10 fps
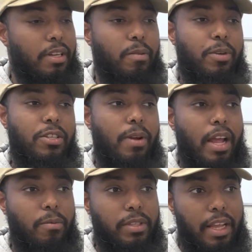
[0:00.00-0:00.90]
We
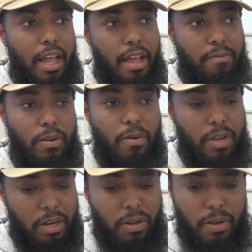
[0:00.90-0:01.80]
track what they have
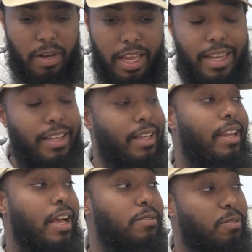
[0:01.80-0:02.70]
going on in the
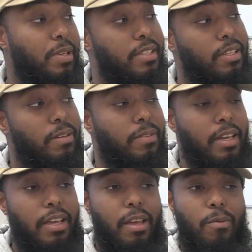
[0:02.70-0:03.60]
classroom itself.
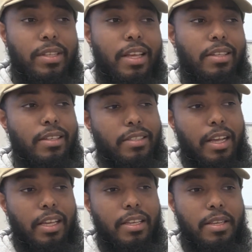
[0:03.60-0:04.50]
And what that looks
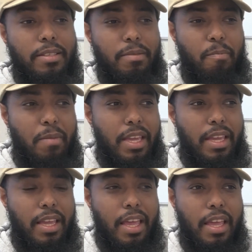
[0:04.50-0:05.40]
like is
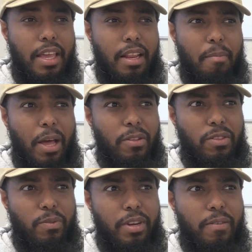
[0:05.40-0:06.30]
me and about
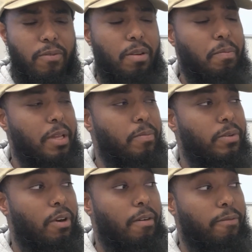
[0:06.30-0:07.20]
3 or 4
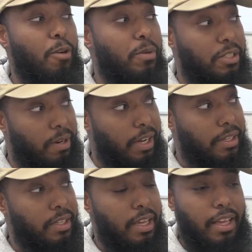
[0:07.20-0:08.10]
people are FERPA
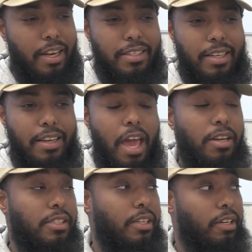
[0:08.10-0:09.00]
trained. And it's a data
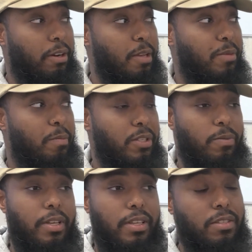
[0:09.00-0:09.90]
share agreement
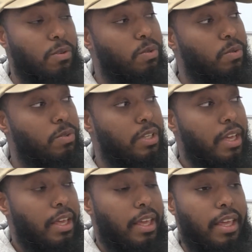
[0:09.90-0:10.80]
between the schools
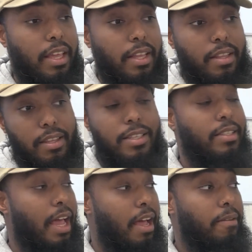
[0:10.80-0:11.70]
and the
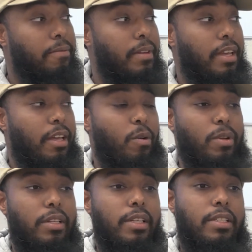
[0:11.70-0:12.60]
staff. And what
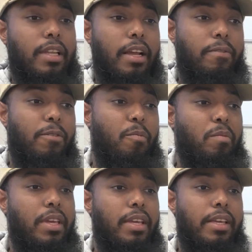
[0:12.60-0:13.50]
it looks like for
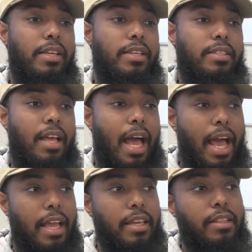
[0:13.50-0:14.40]
me is
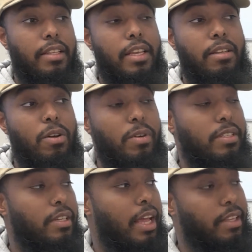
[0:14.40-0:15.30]
I can then go
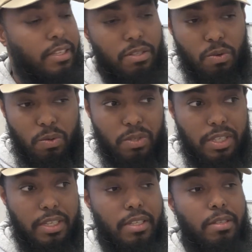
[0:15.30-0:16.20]
into like the school
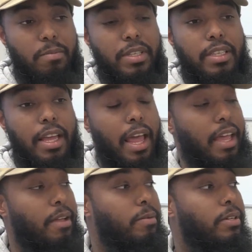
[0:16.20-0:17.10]
system and say,
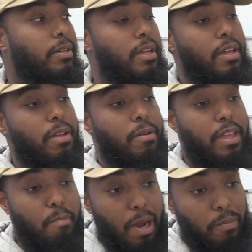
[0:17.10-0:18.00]
hey, well,
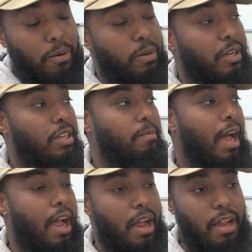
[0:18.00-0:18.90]
in my program,
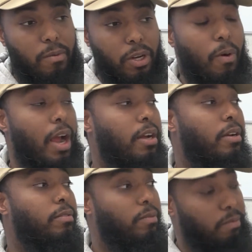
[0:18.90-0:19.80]
I
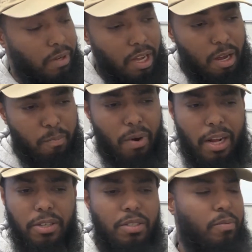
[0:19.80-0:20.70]
require
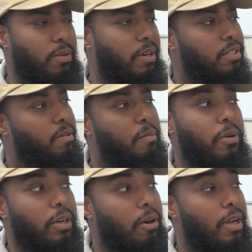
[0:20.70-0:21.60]
progress reports or
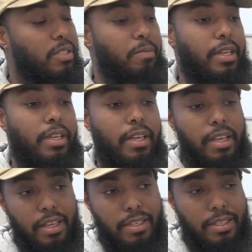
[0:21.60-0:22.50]
report cards to be
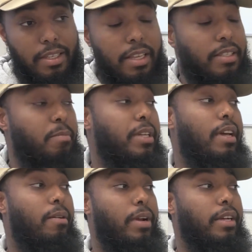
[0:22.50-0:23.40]
sent to me
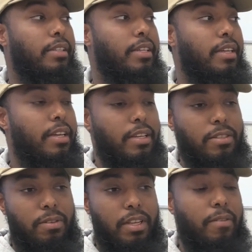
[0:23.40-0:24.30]
directly.
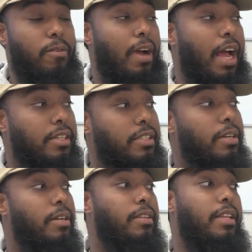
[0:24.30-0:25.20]
So therefore, I
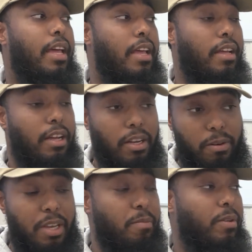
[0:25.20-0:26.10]
share that
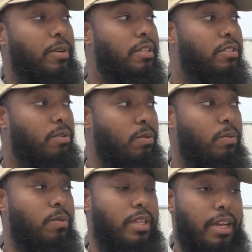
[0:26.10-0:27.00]
agreement with the
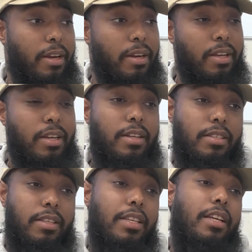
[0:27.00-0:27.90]
school there to
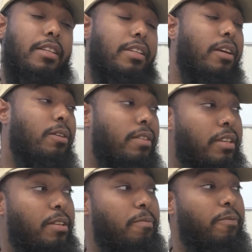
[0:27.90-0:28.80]
then check on
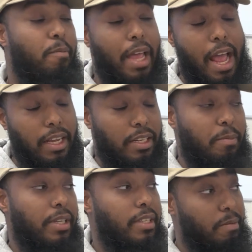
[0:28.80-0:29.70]
them from the
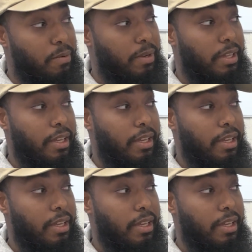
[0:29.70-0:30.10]
academic standpoint.